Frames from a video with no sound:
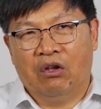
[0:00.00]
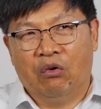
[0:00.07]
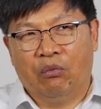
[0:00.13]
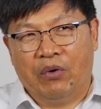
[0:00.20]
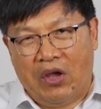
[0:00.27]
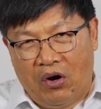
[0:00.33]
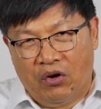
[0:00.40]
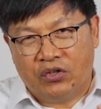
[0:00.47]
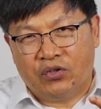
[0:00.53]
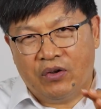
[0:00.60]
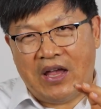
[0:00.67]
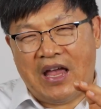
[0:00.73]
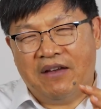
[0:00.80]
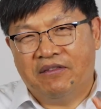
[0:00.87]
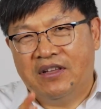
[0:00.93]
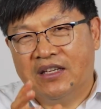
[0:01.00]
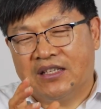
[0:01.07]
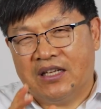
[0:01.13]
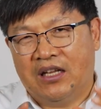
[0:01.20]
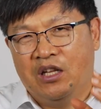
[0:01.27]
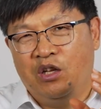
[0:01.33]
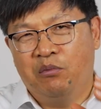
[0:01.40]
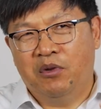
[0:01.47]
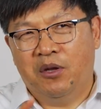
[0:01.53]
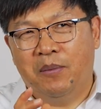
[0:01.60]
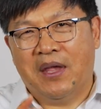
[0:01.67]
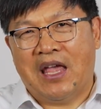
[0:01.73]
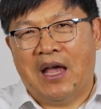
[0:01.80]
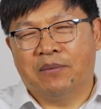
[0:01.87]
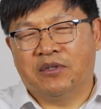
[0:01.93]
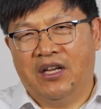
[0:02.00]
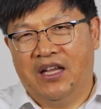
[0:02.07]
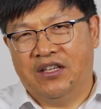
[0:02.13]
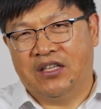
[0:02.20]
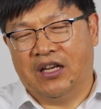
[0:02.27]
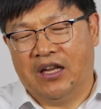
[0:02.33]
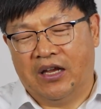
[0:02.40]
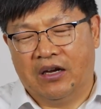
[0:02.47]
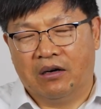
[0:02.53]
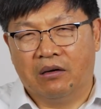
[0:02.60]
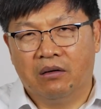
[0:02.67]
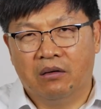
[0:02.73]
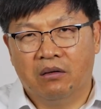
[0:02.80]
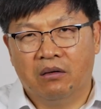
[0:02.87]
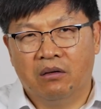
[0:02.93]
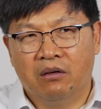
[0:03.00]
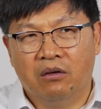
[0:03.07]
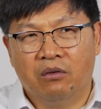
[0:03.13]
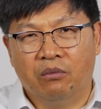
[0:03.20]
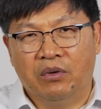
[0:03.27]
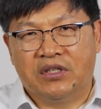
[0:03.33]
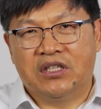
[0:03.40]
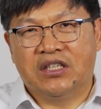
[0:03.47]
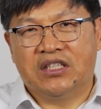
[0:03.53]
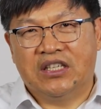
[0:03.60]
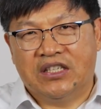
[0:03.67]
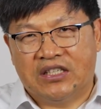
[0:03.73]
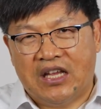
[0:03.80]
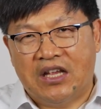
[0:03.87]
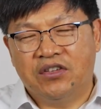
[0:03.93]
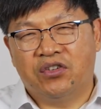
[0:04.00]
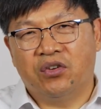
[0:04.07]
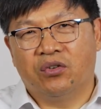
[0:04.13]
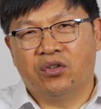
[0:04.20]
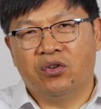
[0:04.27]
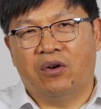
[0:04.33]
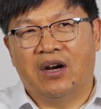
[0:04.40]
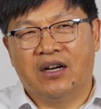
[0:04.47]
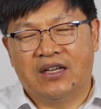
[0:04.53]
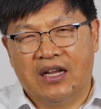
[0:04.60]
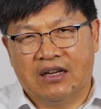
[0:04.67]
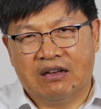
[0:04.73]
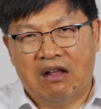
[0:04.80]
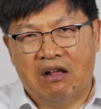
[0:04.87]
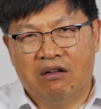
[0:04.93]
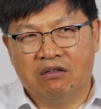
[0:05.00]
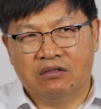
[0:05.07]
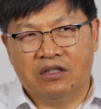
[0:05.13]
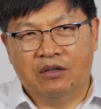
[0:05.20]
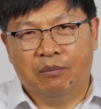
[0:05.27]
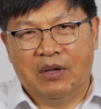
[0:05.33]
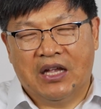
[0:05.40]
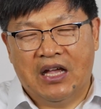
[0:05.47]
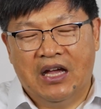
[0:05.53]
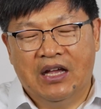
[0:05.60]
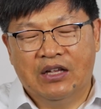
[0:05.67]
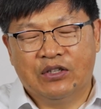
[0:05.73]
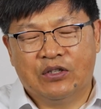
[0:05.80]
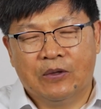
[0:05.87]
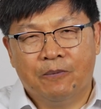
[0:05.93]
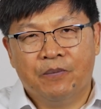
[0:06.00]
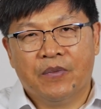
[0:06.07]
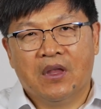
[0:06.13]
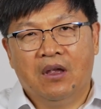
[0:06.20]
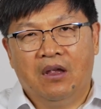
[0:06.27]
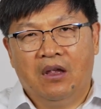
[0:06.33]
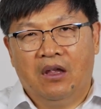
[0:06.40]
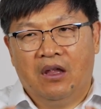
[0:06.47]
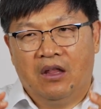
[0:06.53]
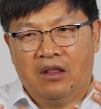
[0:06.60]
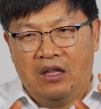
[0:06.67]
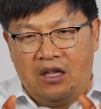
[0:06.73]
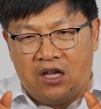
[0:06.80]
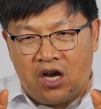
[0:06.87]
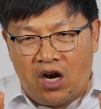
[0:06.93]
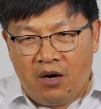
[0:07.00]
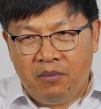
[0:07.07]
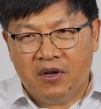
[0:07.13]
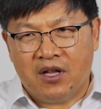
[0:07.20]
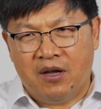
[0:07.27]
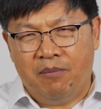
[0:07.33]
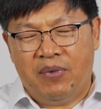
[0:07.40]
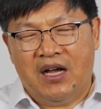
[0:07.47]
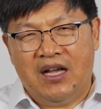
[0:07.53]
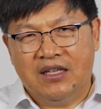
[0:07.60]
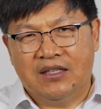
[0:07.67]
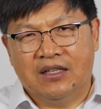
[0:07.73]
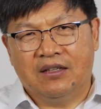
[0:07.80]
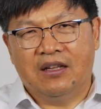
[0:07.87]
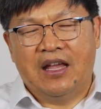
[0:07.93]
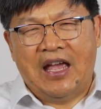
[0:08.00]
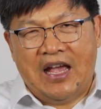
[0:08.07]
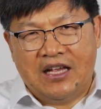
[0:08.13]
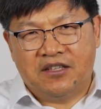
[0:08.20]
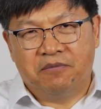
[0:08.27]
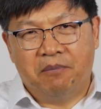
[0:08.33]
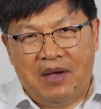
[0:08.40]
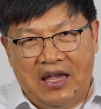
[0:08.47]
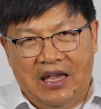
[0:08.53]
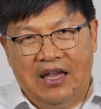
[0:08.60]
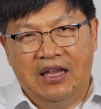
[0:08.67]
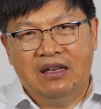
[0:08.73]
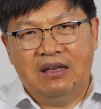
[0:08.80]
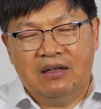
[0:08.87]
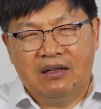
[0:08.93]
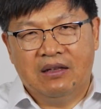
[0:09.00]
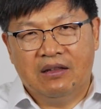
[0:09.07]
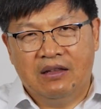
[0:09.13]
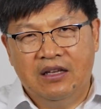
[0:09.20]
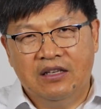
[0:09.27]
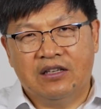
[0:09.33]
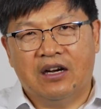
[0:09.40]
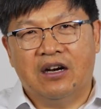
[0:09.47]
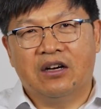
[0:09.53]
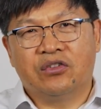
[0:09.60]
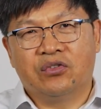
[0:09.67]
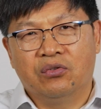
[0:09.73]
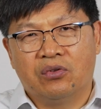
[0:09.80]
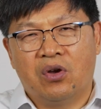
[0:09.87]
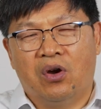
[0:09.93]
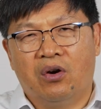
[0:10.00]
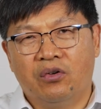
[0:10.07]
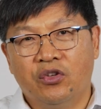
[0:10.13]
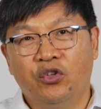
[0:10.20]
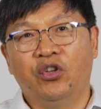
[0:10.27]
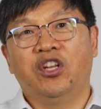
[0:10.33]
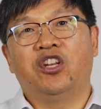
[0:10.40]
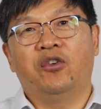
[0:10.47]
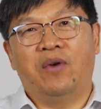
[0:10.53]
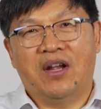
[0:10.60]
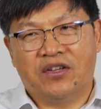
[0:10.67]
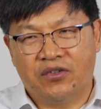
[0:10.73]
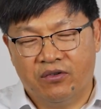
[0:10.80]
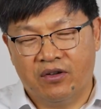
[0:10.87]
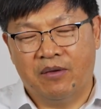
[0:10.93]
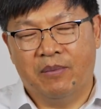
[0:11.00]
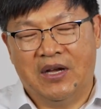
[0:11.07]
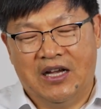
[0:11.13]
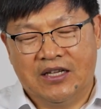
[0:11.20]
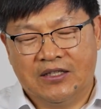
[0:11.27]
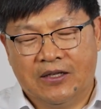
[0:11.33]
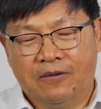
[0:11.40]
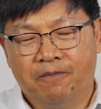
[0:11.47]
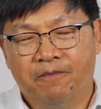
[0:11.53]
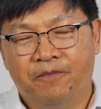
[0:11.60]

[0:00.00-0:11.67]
We also have this aluminum encapsulation layer, which is essential to our technology because the carbon composite as made, these are so-called unidirectional composite.